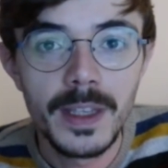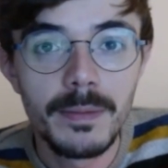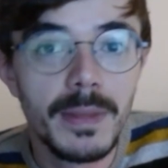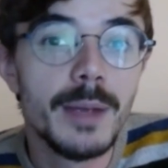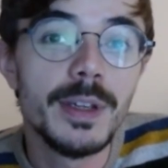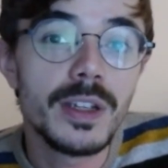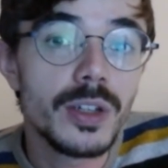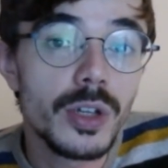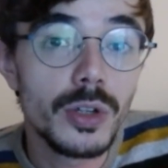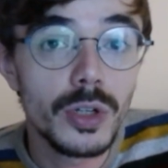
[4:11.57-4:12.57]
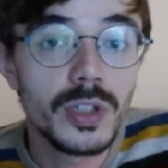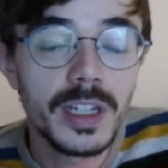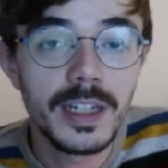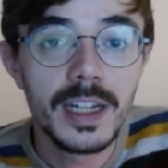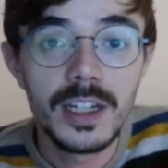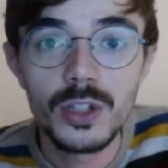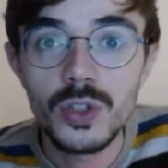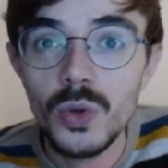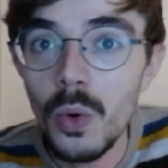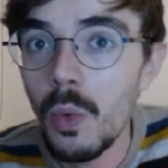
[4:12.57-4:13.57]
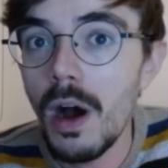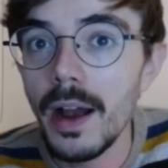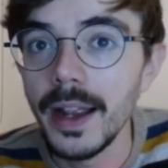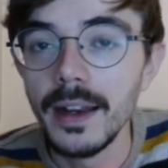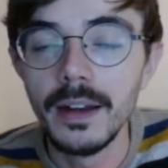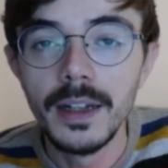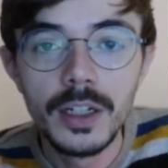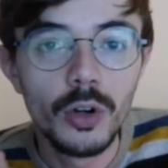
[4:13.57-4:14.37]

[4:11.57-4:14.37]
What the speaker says: Maybe you use it to store wine,